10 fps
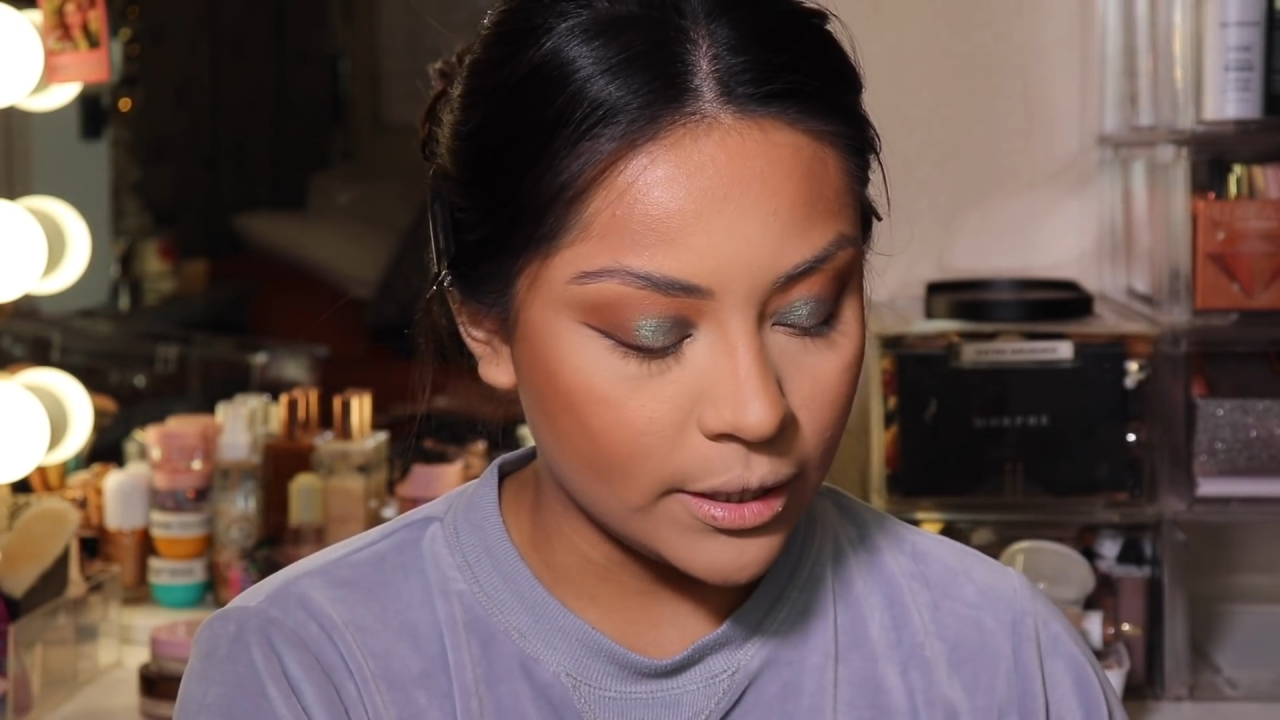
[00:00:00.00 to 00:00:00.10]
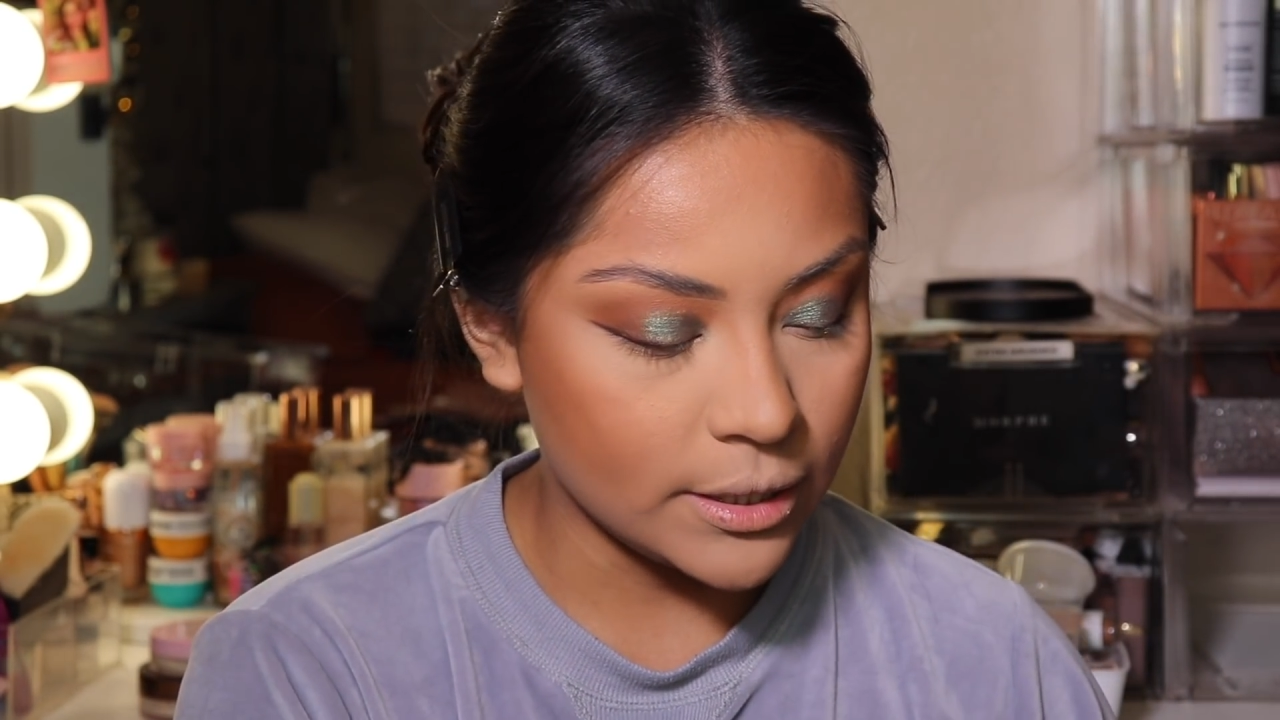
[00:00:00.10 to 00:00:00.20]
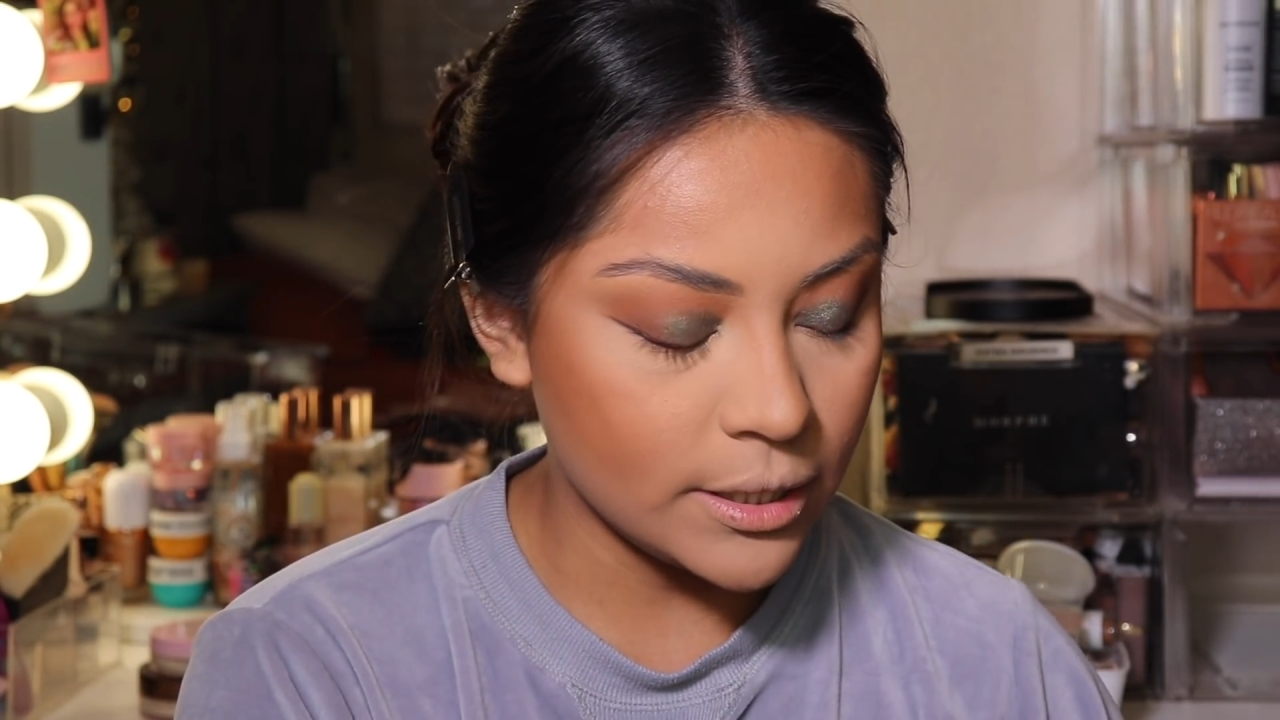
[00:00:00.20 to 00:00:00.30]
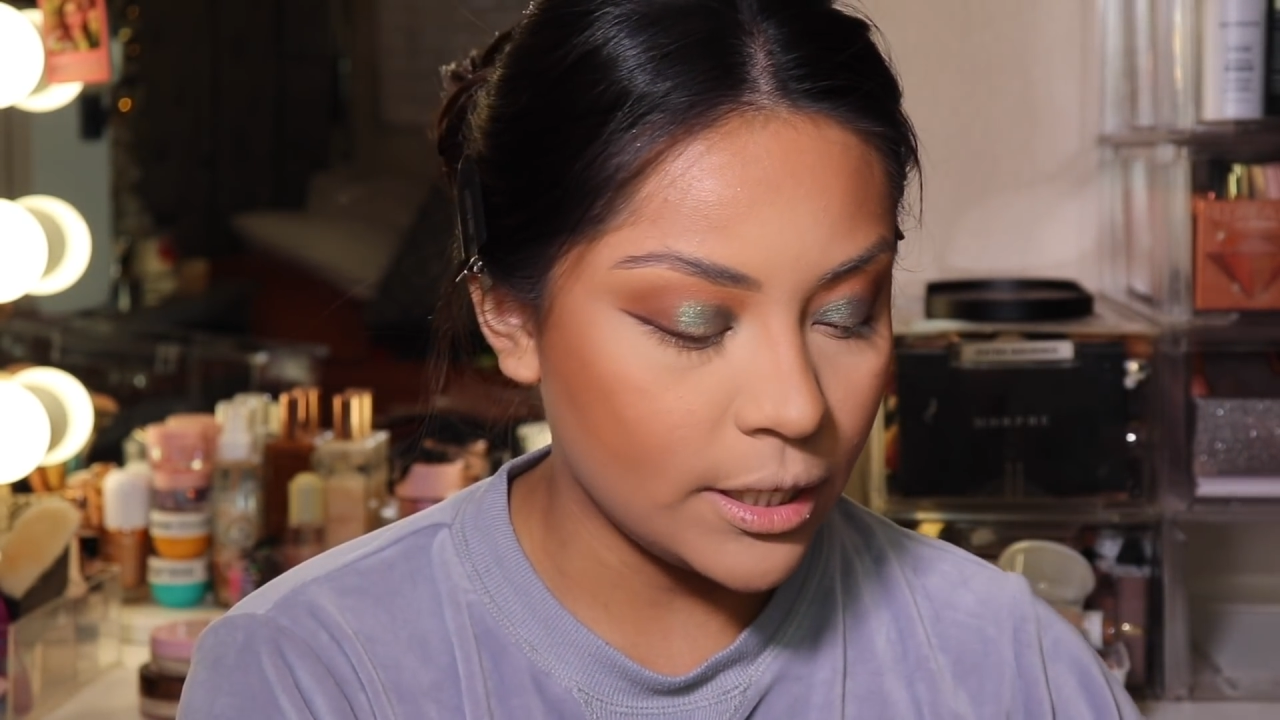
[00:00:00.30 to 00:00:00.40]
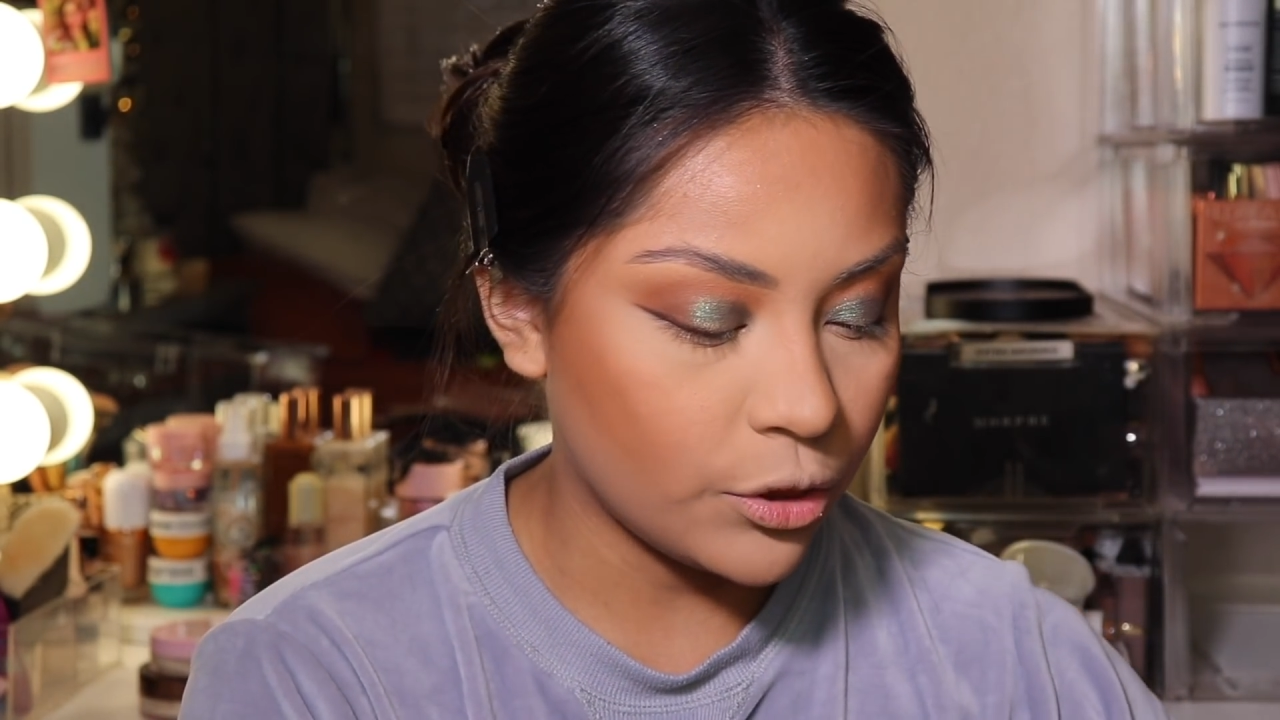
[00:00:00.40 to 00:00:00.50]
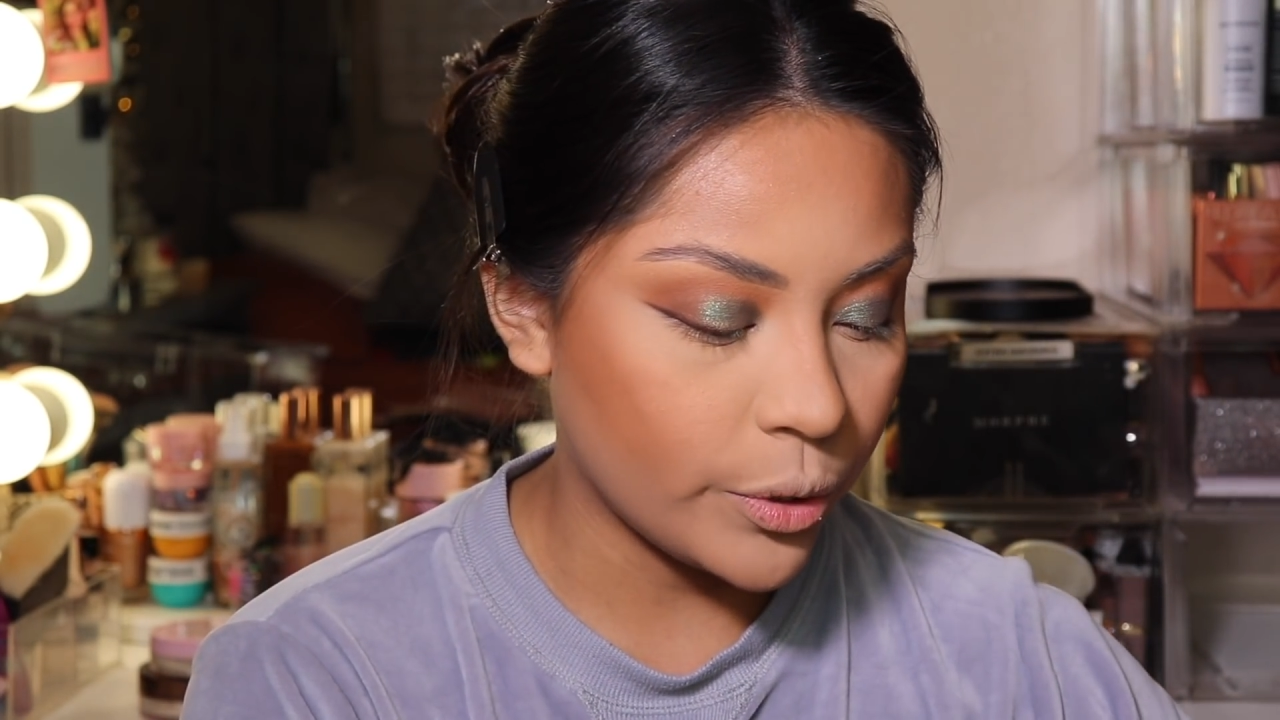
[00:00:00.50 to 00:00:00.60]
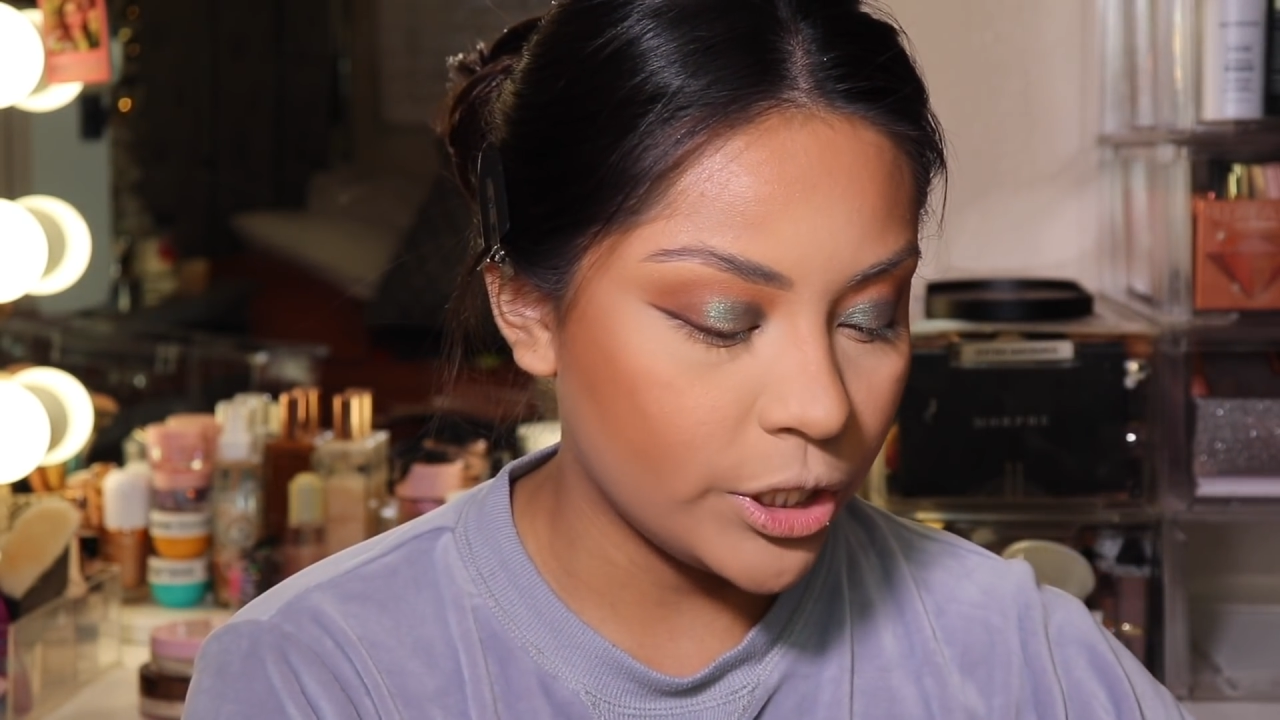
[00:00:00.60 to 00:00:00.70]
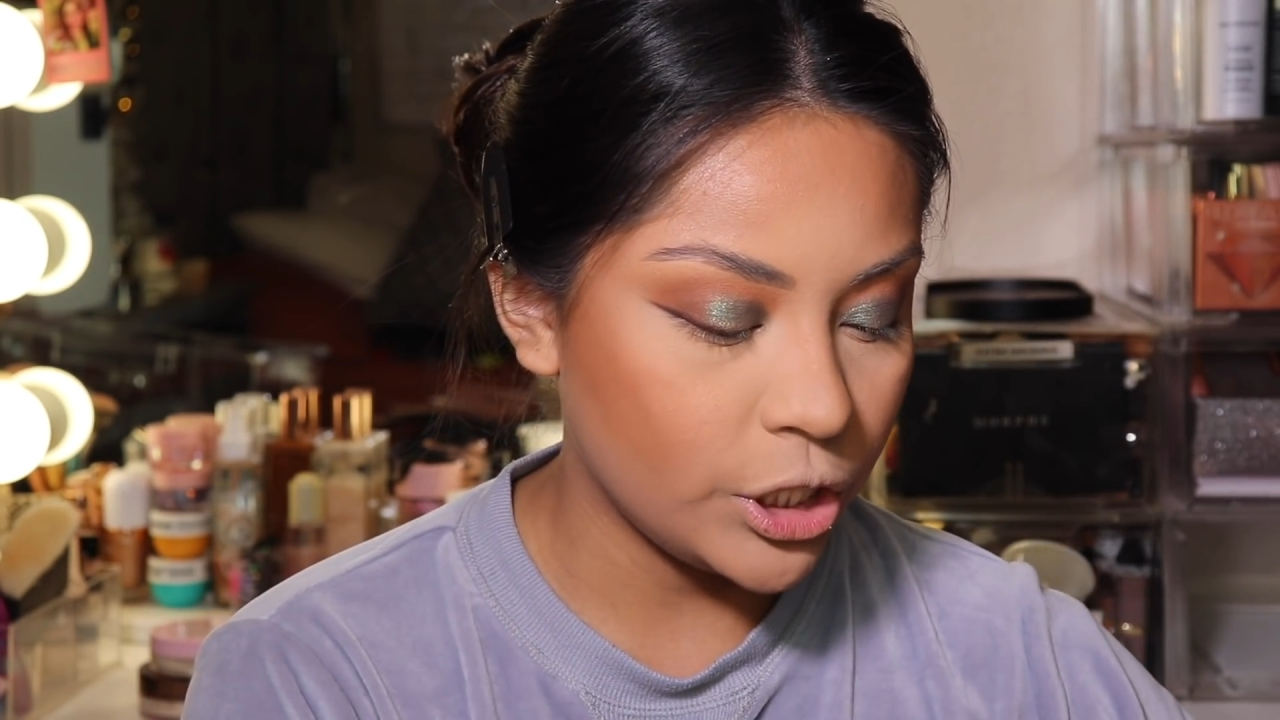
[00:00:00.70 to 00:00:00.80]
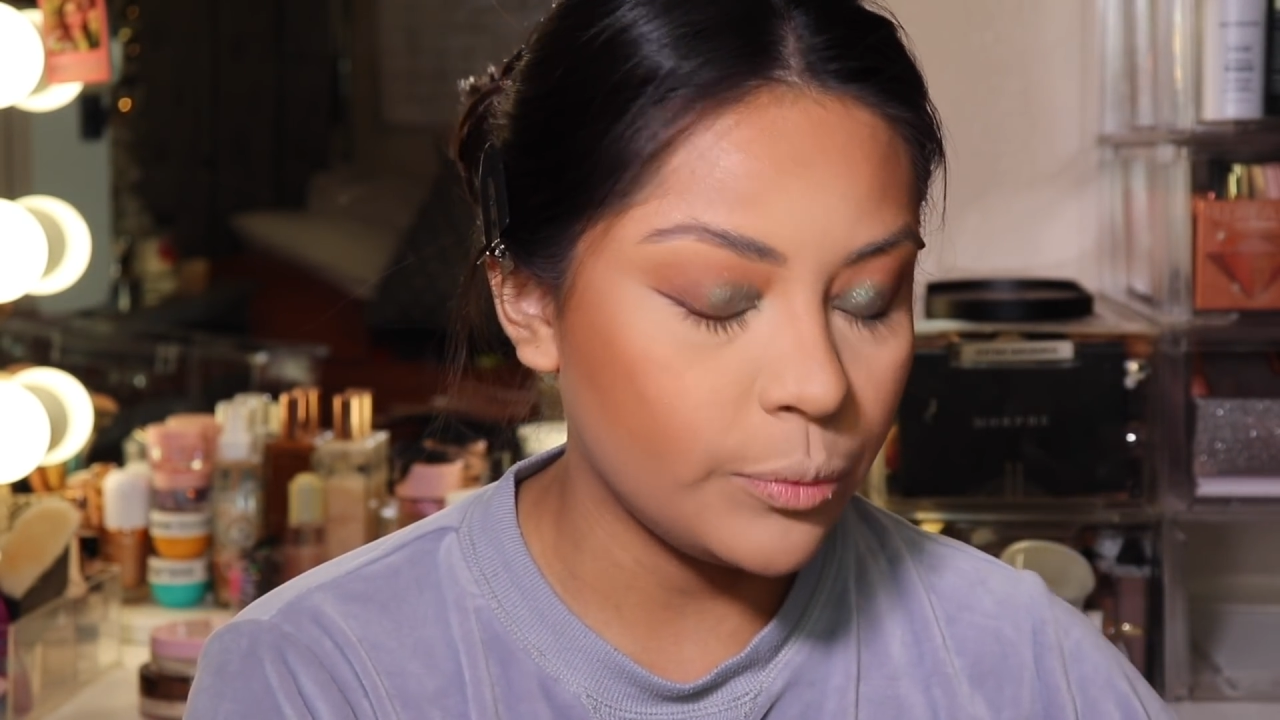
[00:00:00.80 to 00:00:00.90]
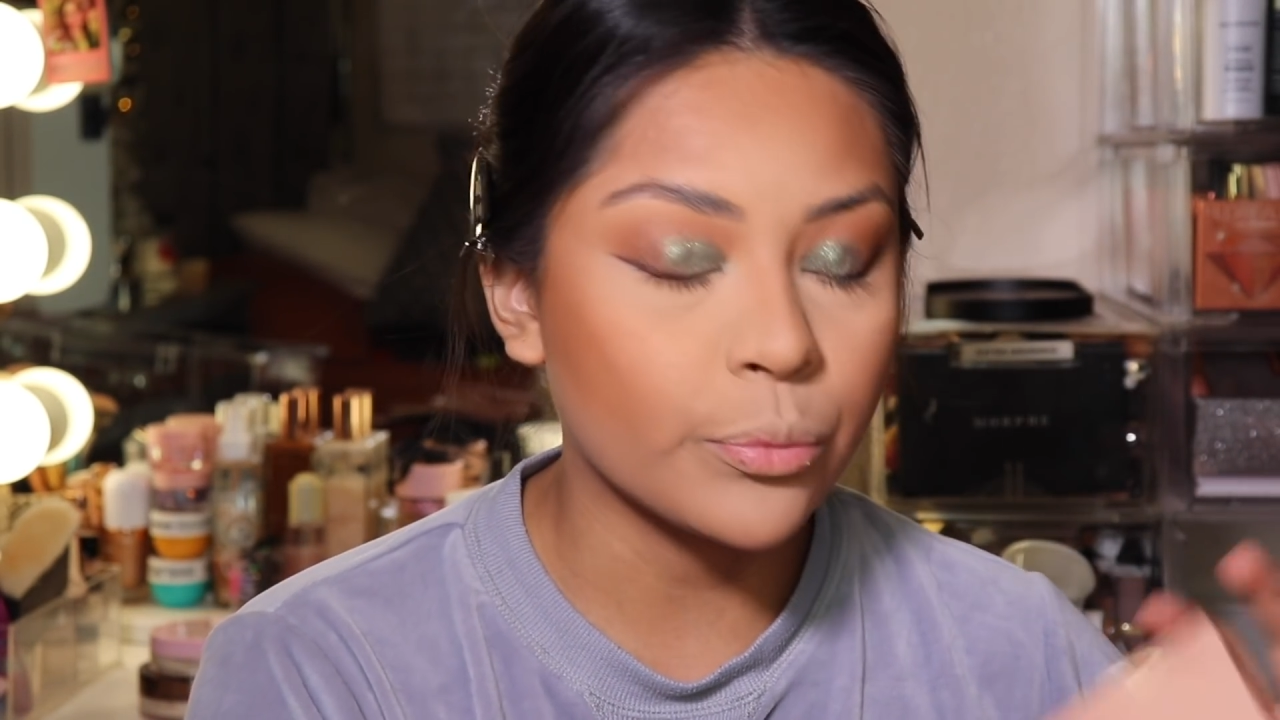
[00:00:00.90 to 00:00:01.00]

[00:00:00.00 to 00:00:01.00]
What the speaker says: This is the 3D